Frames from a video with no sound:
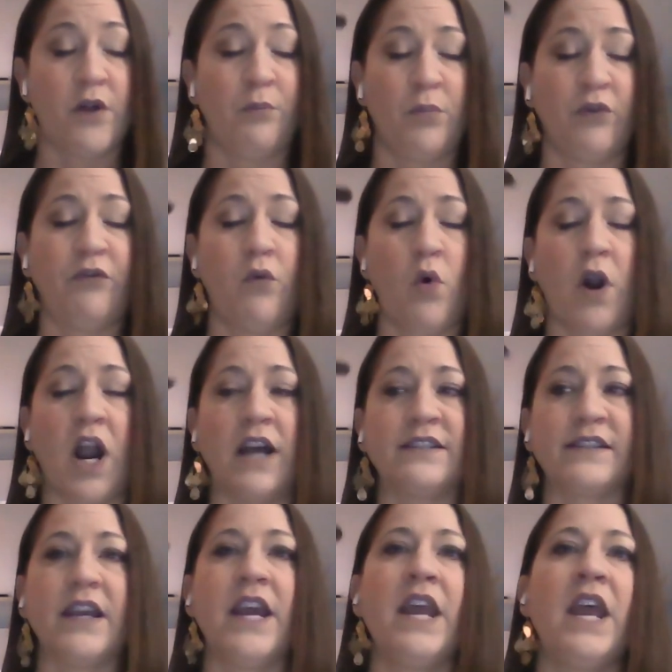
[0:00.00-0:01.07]
before
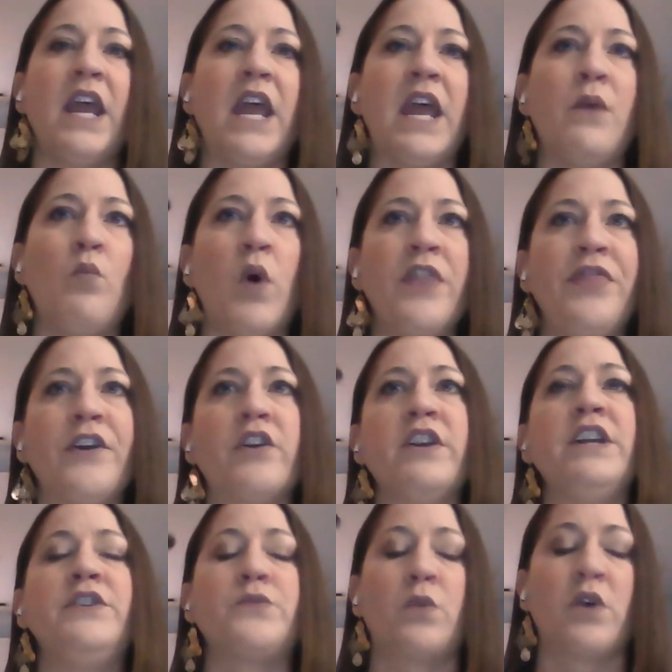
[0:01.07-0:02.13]
us and what their
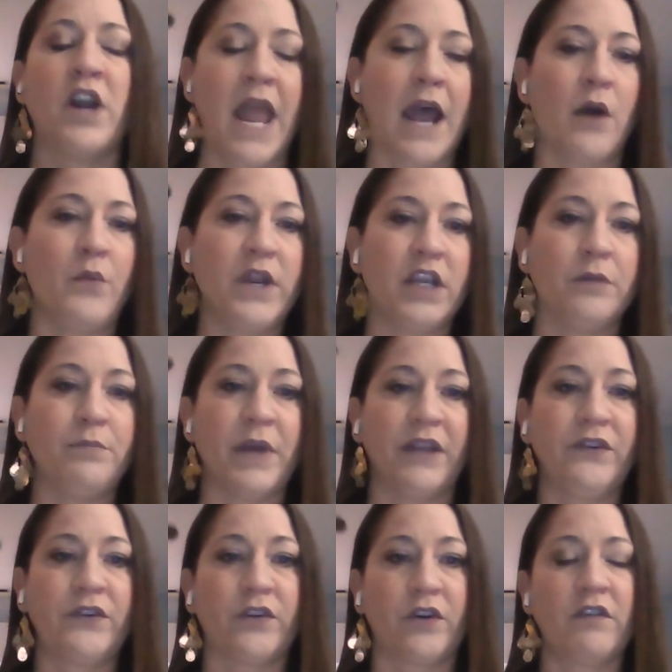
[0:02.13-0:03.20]
needs were and how we could
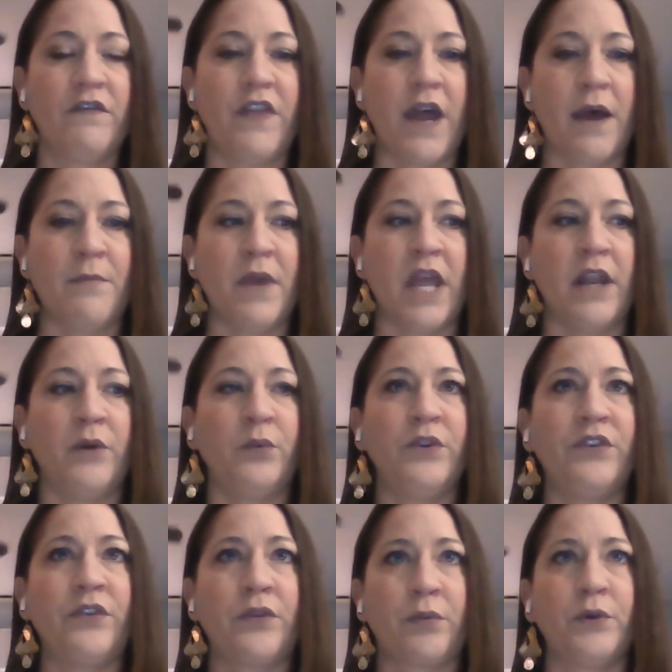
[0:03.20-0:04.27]
best serve them. And it
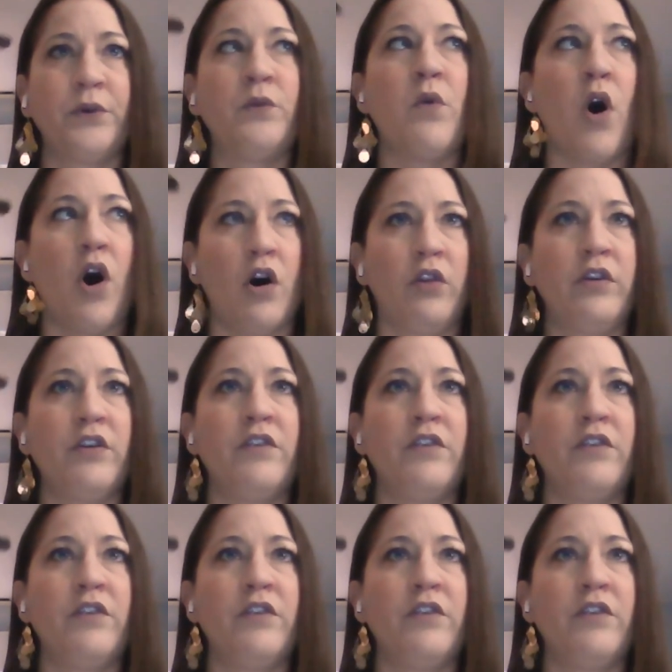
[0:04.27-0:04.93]
was through all